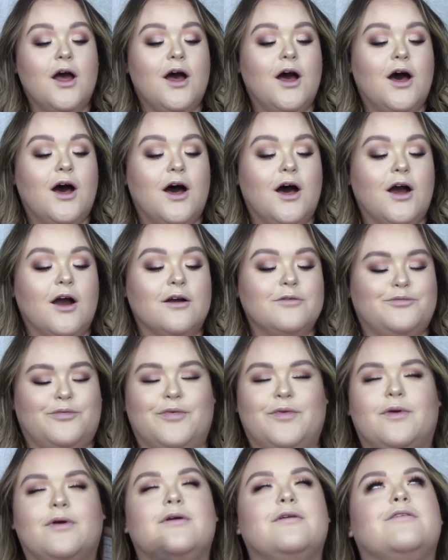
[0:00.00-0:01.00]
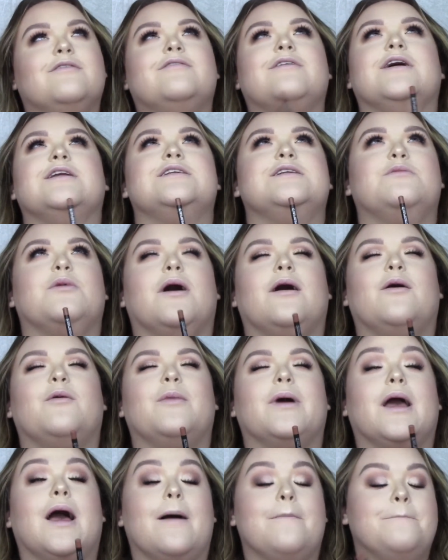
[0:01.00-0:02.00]
Fenty Balm, oh
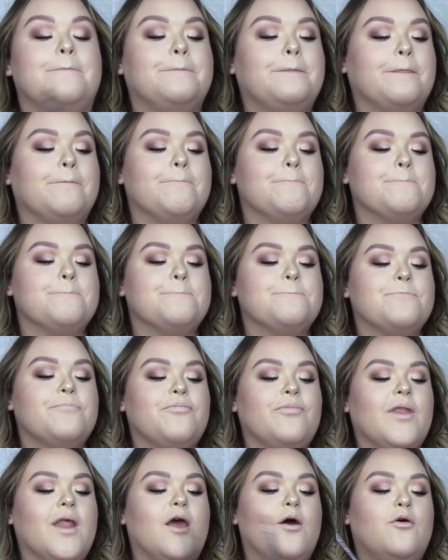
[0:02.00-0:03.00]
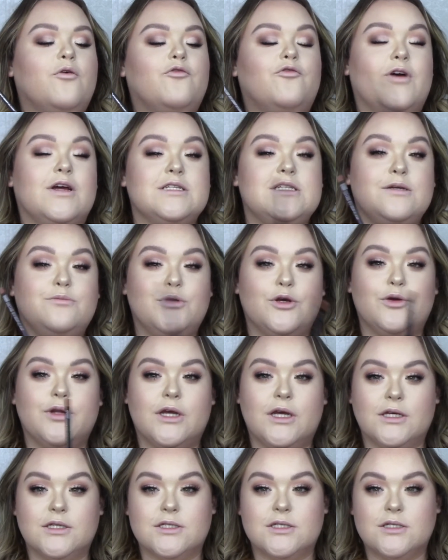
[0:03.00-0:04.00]
my god. Fenty
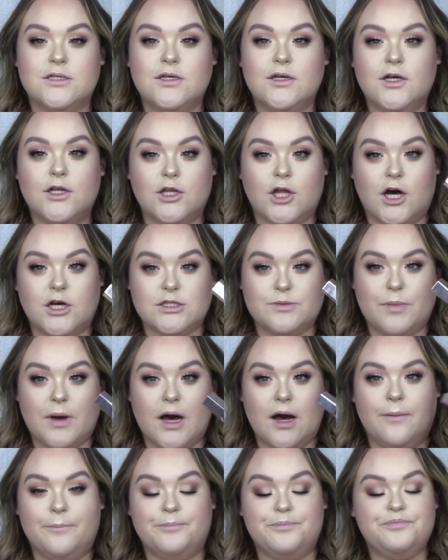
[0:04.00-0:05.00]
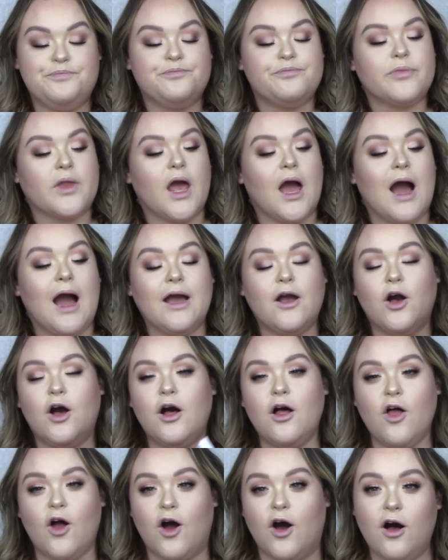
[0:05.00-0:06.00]
Beauty's Gloss Bomb. I
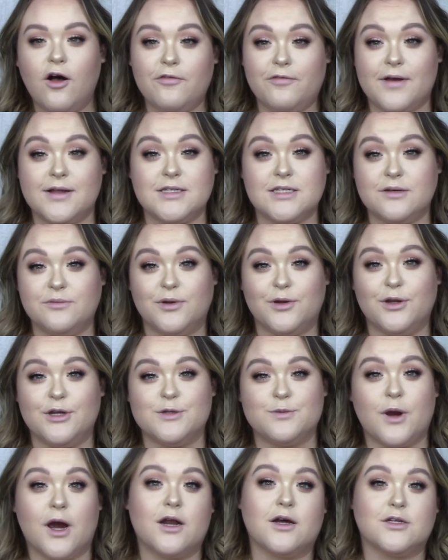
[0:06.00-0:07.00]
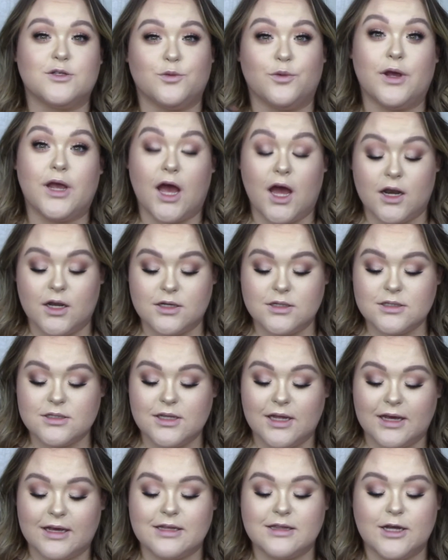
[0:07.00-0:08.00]
call all Fenty Beauty's products Rihanna's.
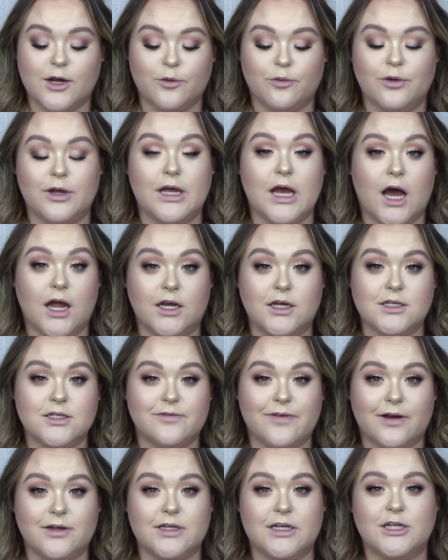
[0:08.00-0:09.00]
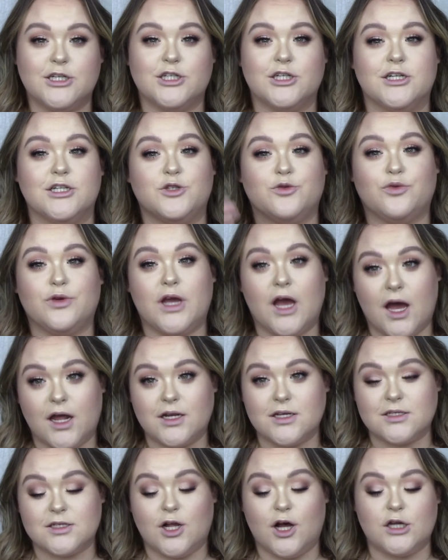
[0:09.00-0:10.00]
Like, they're Rihanna's foundation. It's
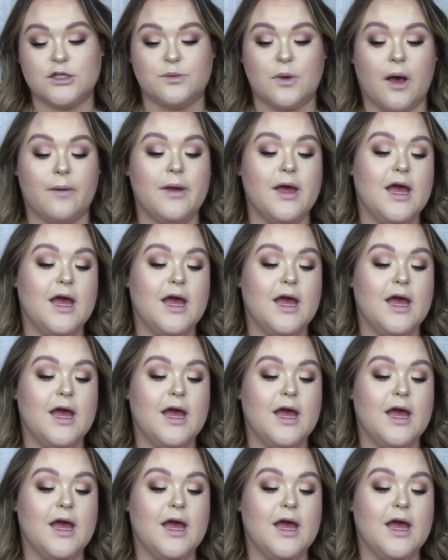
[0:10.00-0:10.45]
Rihanna's Gloss Bomb.